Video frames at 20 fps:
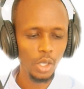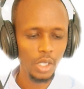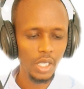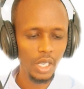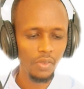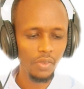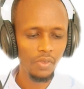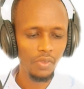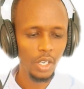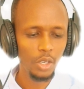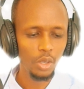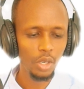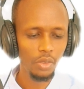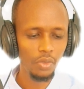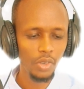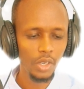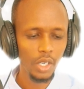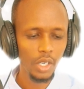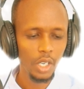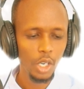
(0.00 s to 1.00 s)
a value of
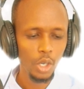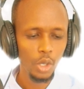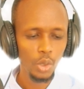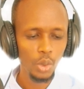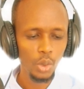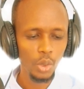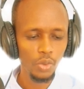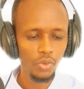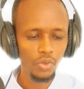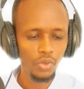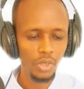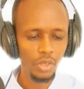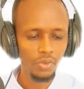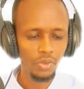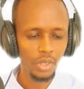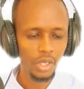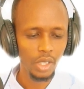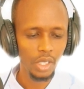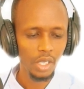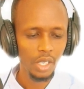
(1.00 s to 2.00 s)

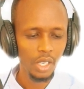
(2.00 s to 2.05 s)
250.